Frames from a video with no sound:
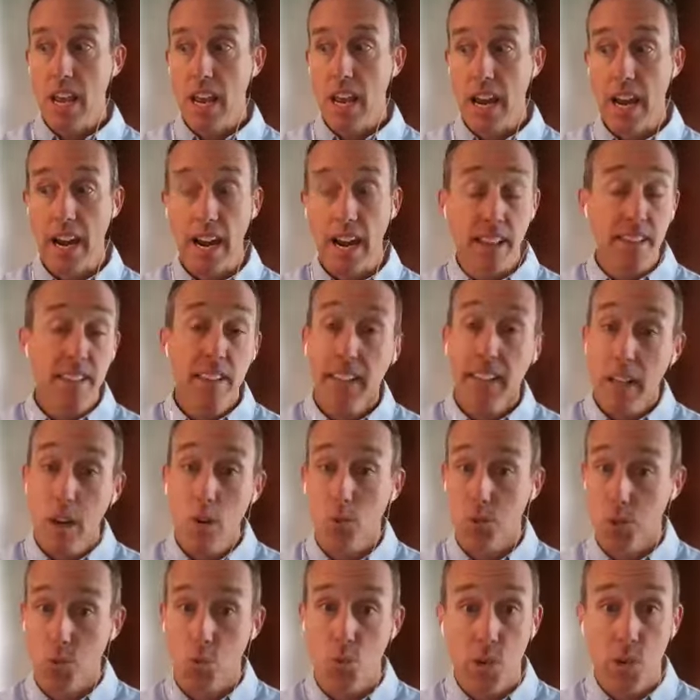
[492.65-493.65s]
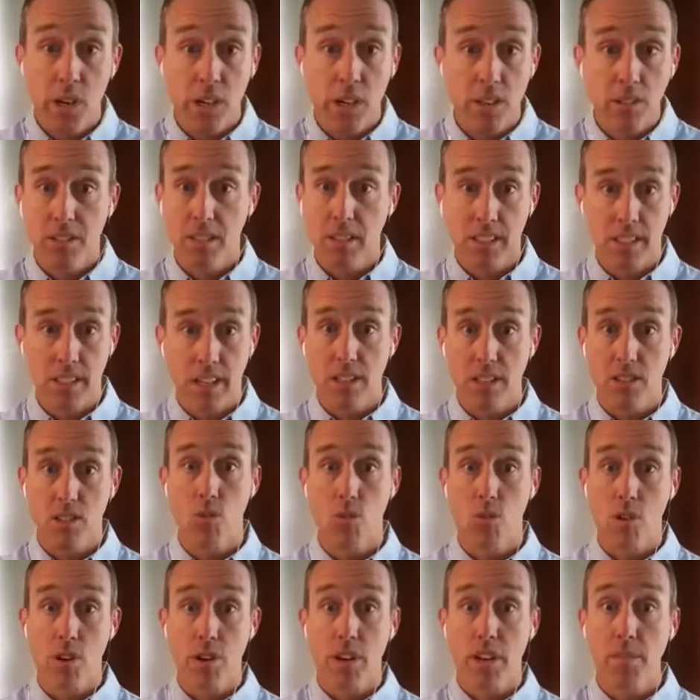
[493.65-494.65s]
And I think that was a real success
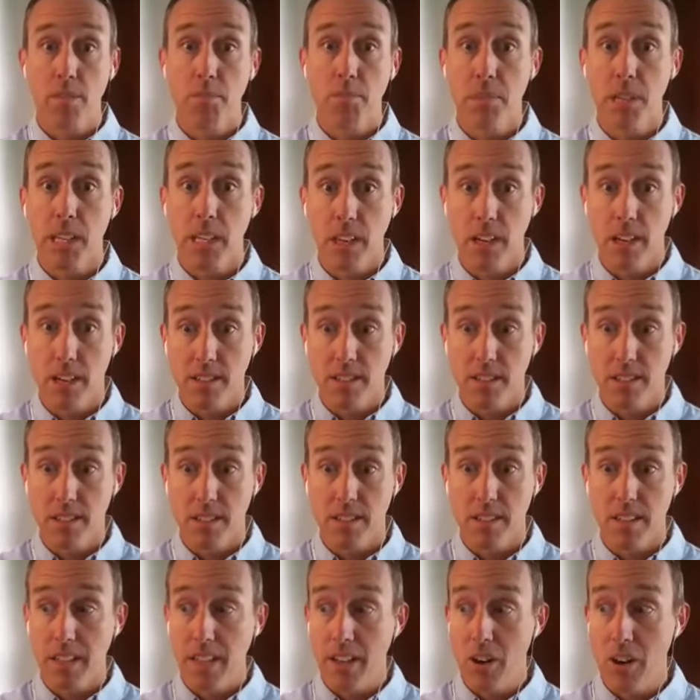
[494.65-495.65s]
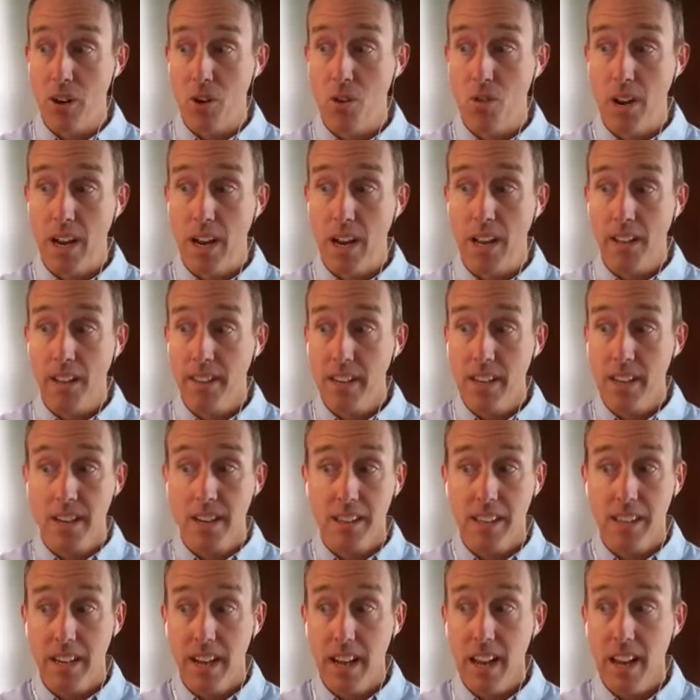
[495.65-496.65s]
story because, at the end
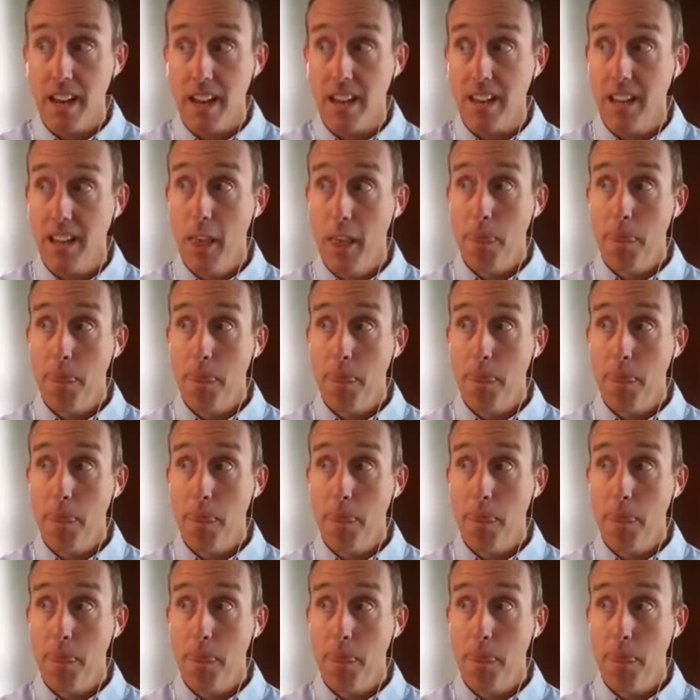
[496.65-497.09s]
of the day,